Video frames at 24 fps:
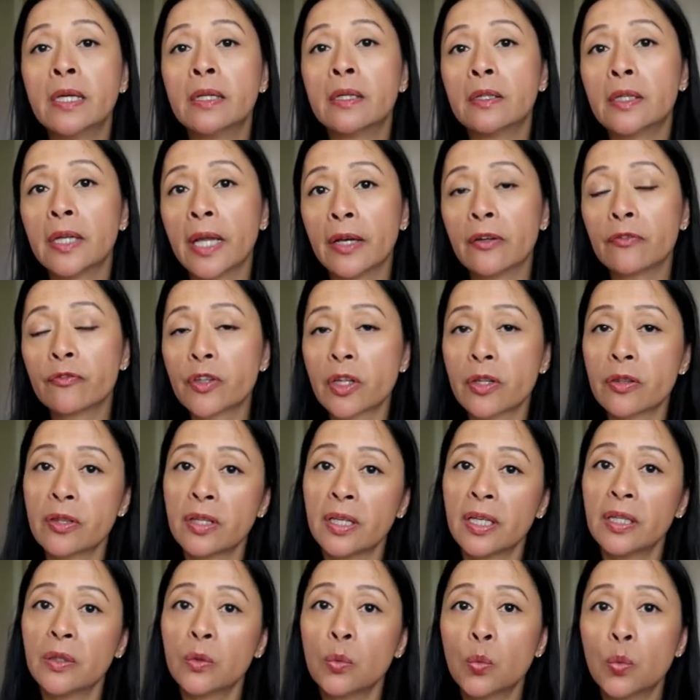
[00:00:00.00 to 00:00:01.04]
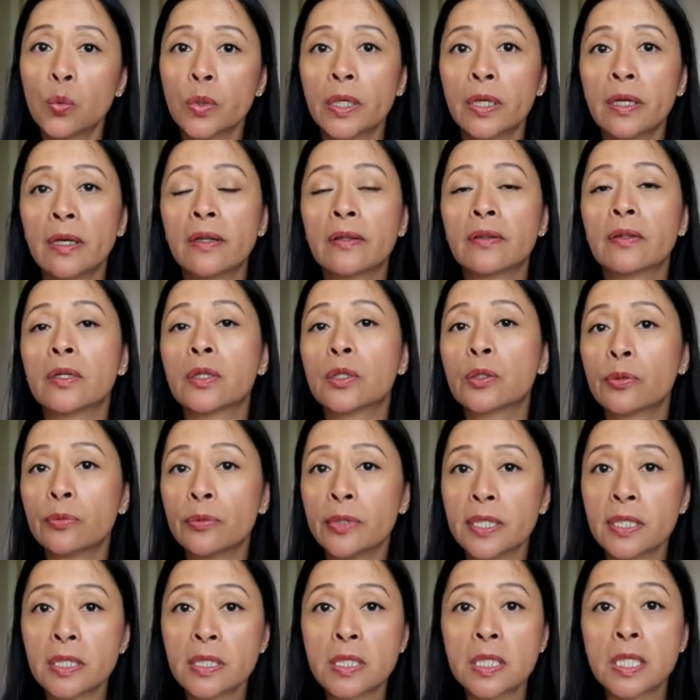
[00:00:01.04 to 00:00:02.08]
Now, the thing with
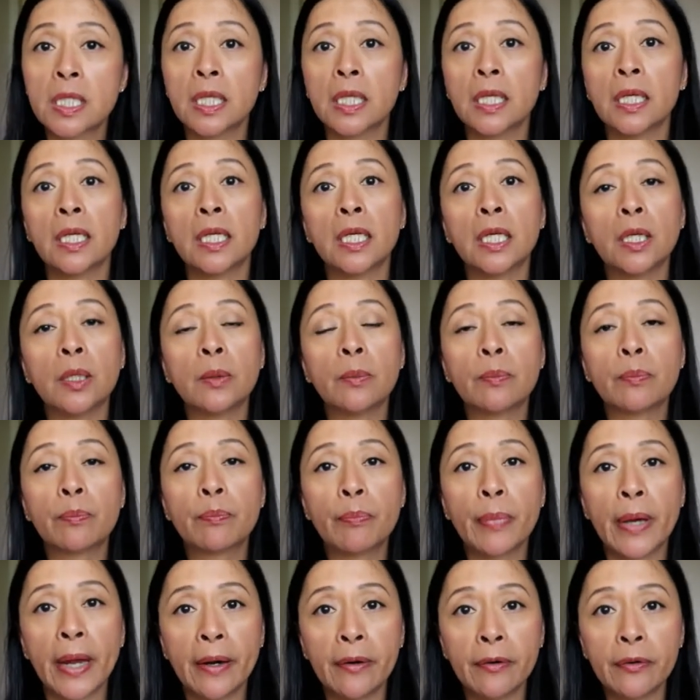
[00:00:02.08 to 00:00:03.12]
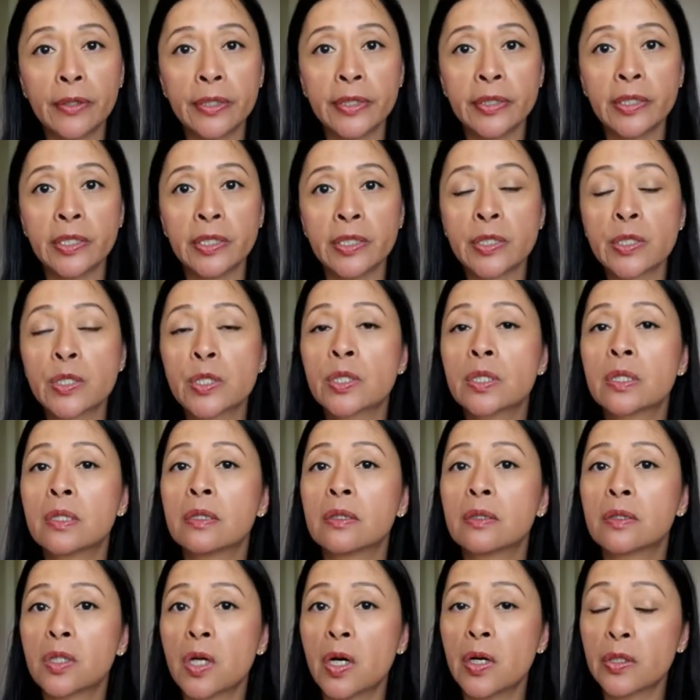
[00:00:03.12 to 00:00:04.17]
green tea, berries,
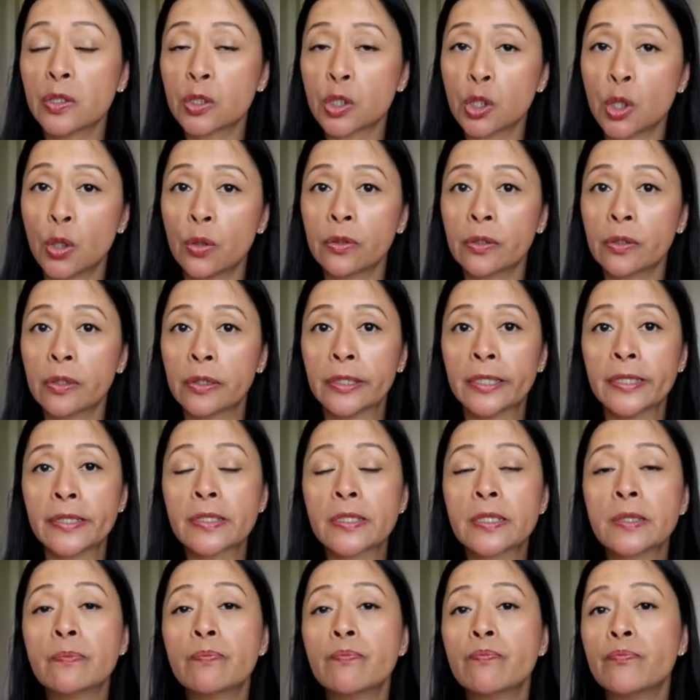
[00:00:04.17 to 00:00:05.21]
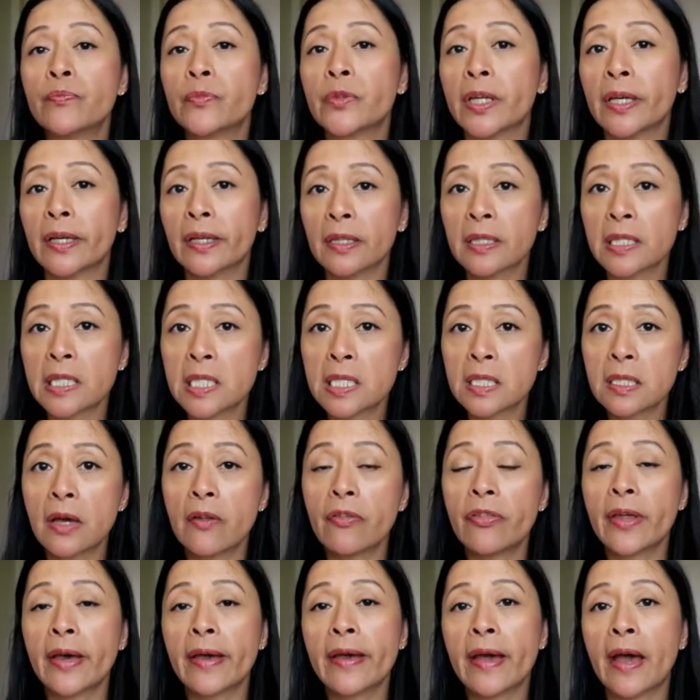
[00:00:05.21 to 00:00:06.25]
dark chocolate is
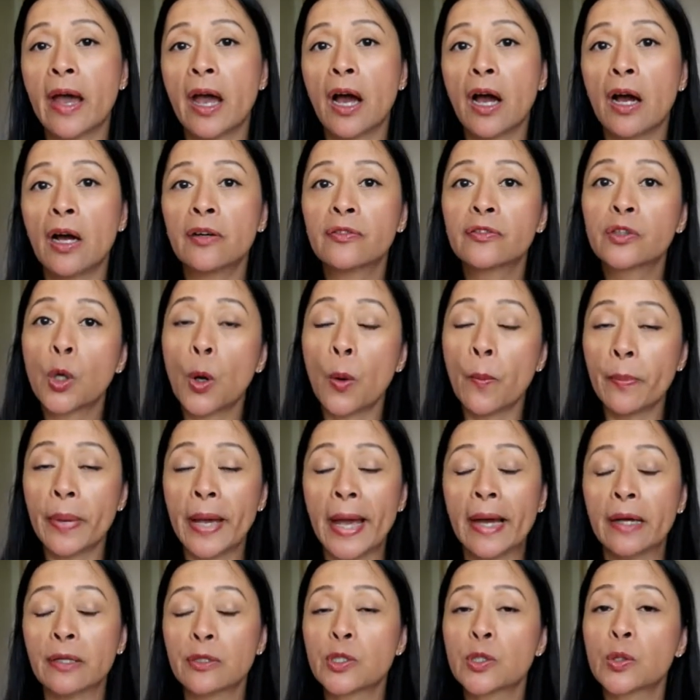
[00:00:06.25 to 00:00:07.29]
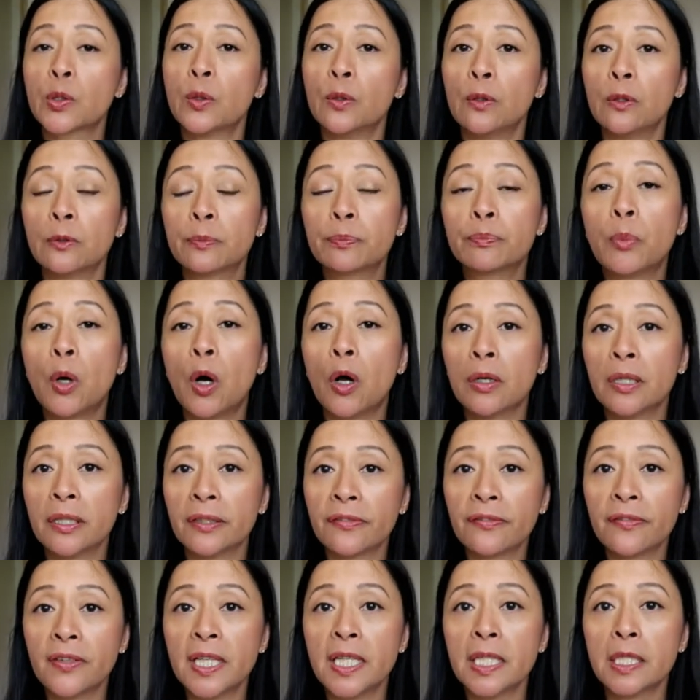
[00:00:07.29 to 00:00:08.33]
that they have compounds called
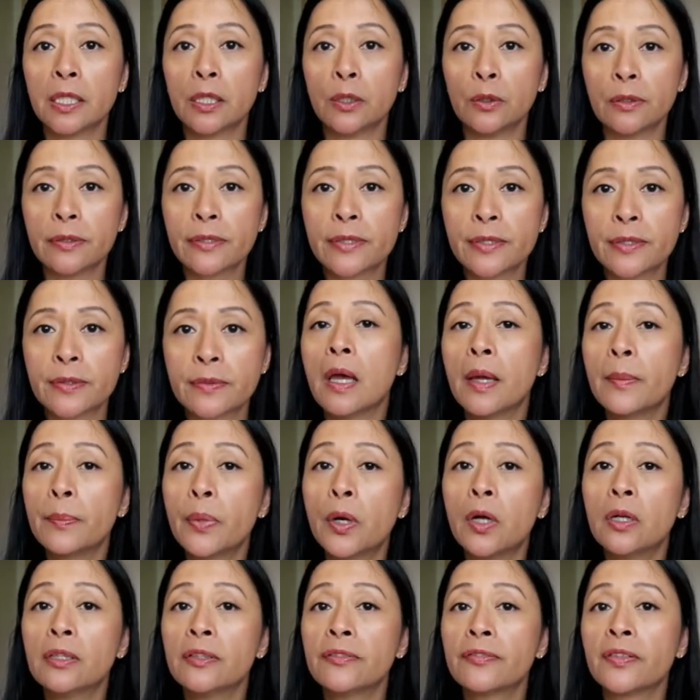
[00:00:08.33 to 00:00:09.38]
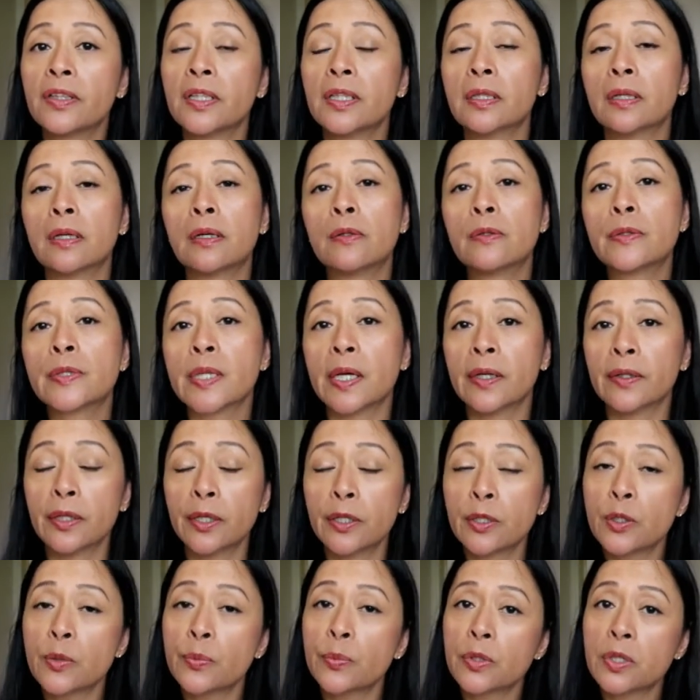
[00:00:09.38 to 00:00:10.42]
polyphenols. And polyphenols are
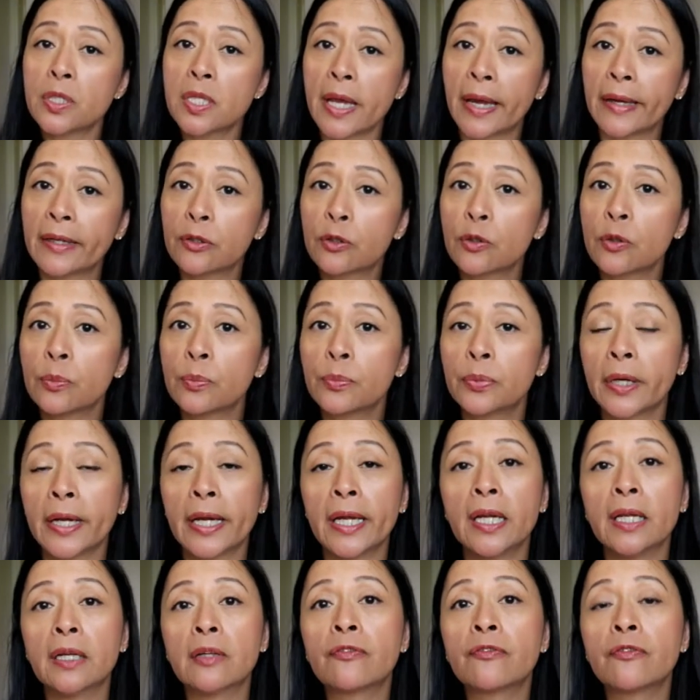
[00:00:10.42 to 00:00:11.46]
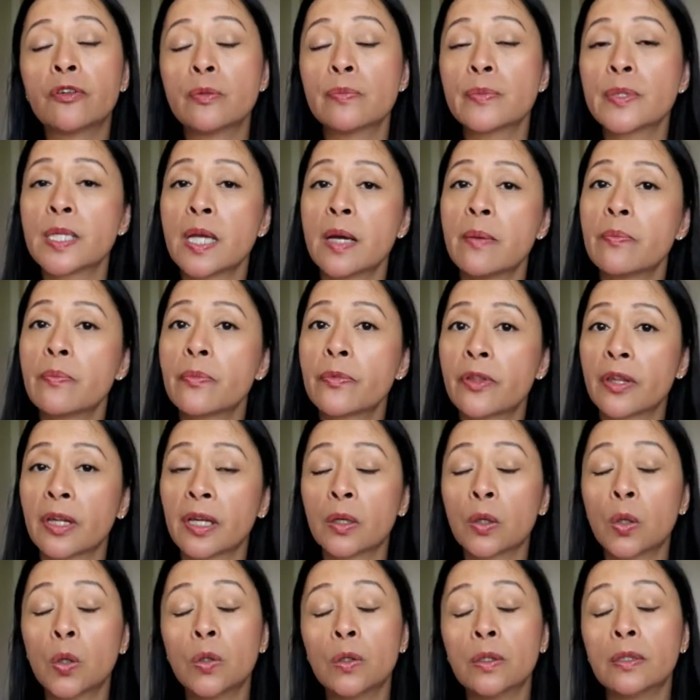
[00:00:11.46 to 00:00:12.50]
known to protect your brain from something
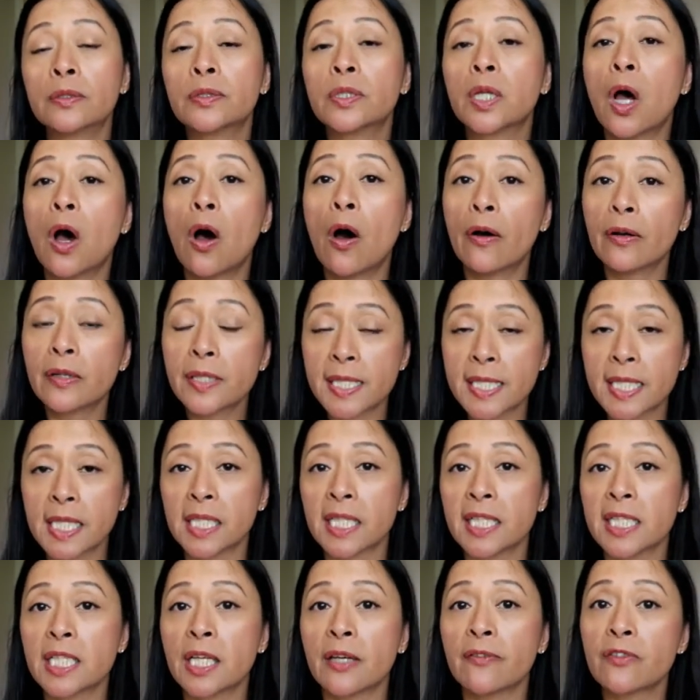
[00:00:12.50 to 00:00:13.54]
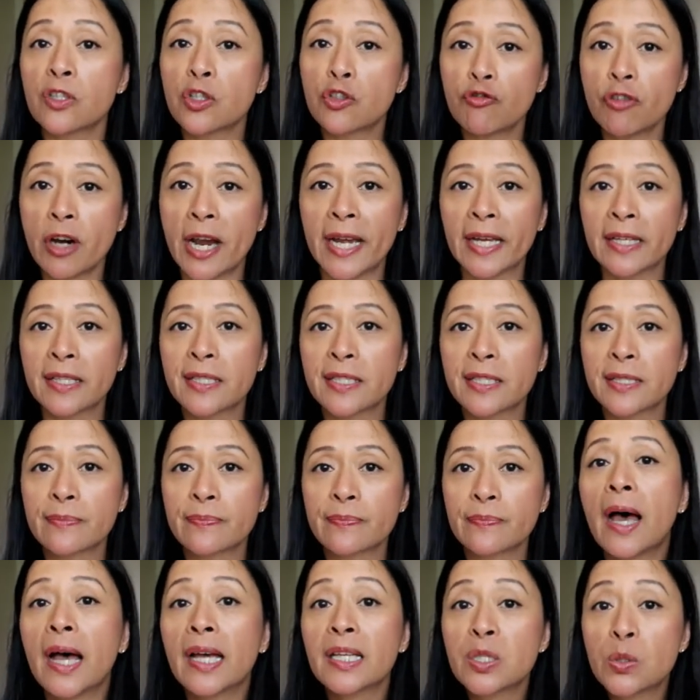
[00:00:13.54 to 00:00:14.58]
called oxidative stress,
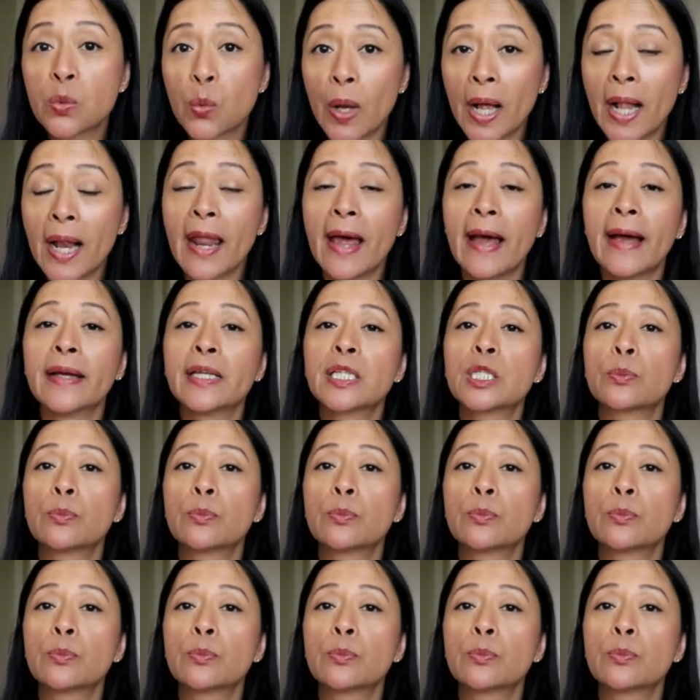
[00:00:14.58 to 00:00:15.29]
as well as